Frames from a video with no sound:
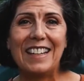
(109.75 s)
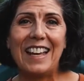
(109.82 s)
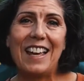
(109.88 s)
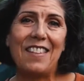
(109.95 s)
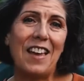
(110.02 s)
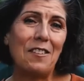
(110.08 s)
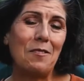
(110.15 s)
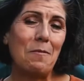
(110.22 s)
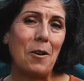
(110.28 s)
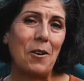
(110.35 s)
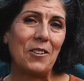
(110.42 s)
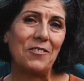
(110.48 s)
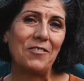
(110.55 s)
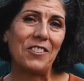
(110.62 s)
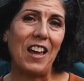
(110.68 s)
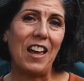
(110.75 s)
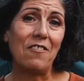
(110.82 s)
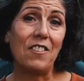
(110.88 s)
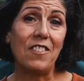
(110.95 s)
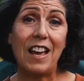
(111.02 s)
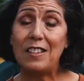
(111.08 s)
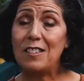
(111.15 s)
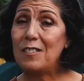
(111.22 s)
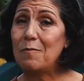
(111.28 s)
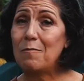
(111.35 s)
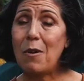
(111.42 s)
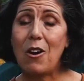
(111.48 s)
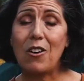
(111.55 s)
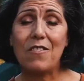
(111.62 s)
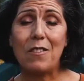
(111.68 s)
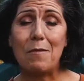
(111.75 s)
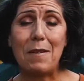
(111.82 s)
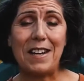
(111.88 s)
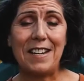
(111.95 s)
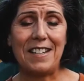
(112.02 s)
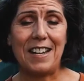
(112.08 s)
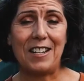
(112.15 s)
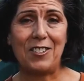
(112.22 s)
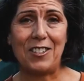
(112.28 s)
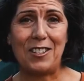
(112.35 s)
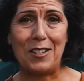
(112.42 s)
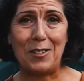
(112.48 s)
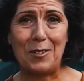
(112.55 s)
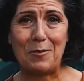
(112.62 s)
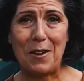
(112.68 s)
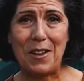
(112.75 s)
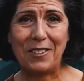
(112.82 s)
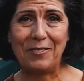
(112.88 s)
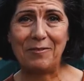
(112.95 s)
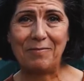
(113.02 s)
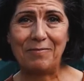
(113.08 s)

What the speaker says: and that's part of life, and that's part of the meditation as well.